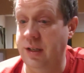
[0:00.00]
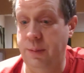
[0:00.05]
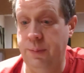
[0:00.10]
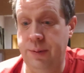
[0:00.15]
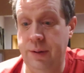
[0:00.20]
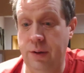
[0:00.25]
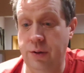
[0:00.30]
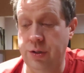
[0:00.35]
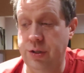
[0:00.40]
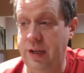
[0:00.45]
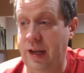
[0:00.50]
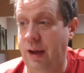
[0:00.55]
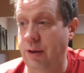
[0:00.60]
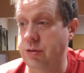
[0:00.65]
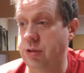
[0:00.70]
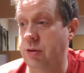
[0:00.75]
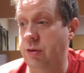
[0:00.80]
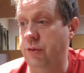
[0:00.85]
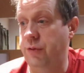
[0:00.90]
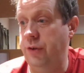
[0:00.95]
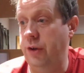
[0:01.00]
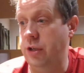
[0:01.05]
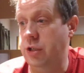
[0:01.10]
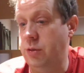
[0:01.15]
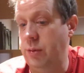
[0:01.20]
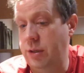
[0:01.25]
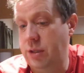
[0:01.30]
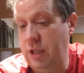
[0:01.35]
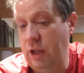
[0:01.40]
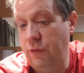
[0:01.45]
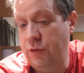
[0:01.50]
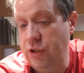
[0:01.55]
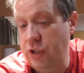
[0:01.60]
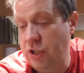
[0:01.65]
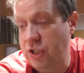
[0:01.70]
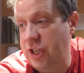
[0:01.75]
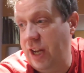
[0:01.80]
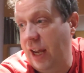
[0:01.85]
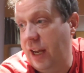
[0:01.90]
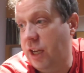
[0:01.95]
an Imperial Stout, so it refers to itself as
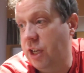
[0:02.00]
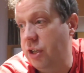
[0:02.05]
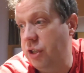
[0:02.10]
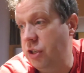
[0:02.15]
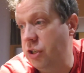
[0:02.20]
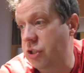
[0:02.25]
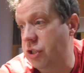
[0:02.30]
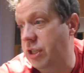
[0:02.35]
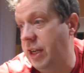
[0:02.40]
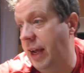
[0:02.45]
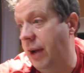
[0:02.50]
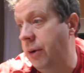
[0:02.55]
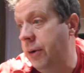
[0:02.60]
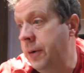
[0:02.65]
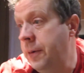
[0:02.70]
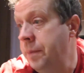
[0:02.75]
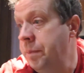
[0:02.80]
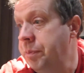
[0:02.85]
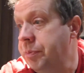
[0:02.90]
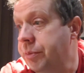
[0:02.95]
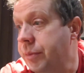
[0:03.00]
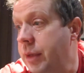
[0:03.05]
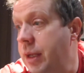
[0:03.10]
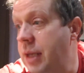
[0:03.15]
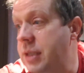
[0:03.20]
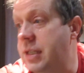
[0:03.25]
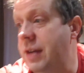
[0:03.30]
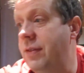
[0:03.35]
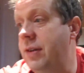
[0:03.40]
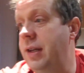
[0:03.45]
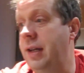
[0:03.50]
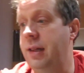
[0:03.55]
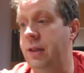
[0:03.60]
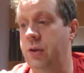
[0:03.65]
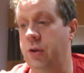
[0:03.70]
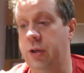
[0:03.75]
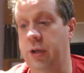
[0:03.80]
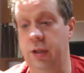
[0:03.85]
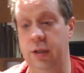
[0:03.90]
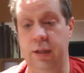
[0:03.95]
a decadent stout. Let's have a little
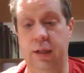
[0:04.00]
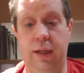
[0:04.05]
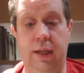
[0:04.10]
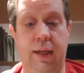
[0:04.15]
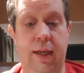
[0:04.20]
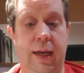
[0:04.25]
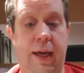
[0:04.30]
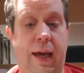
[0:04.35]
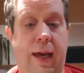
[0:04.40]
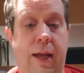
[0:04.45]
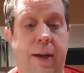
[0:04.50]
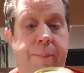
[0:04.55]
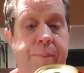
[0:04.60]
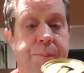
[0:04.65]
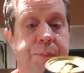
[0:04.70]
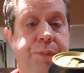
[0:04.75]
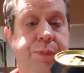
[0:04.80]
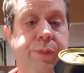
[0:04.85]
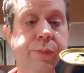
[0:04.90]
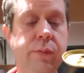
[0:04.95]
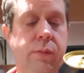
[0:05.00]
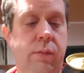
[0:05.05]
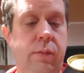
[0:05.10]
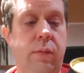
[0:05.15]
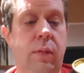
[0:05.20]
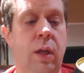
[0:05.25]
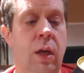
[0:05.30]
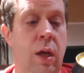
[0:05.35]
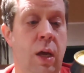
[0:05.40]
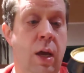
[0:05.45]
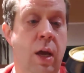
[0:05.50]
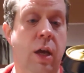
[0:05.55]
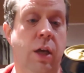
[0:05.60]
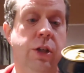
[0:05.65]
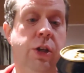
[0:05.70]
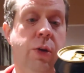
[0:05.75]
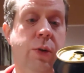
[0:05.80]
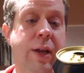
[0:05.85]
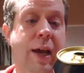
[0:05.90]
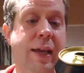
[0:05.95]
look at the can.
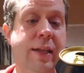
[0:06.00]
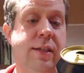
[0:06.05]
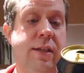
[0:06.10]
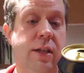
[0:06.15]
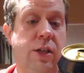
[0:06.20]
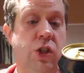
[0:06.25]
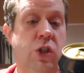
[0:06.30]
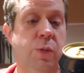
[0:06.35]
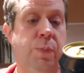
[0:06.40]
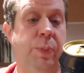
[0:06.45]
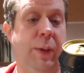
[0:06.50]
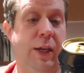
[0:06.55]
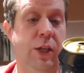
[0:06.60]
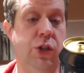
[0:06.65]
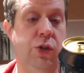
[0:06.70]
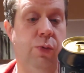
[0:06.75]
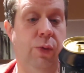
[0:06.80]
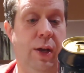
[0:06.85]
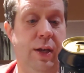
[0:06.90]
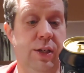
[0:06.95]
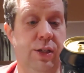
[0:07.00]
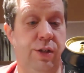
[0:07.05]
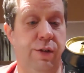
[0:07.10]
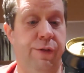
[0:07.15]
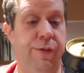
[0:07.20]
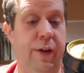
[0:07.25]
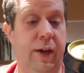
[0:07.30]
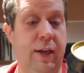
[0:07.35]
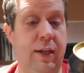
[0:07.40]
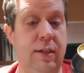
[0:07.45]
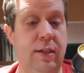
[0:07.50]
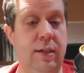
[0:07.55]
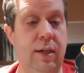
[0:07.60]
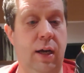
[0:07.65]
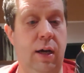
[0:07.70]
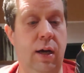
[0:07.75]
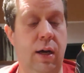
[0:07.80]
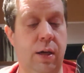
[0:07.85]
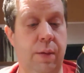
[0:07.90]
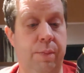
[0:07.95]
Unite in a space race to find
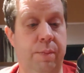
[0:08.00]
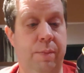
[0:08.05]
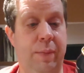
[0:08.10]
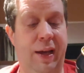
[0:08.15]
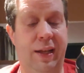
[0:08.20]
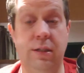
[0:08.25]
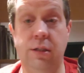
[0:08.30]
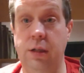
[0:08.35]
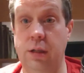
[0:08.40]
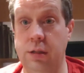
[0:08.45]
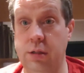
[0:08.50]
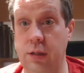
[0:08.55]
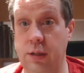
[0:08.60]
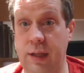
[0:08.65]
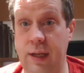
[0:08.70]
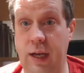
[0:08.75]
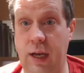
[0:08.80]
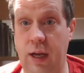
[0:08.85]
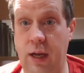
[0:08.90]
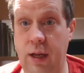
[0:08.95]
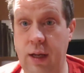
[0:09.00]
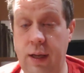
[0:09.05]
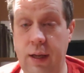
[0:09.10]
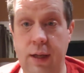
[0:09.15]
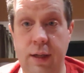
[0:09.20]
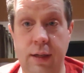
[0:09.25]
dark matter. So they are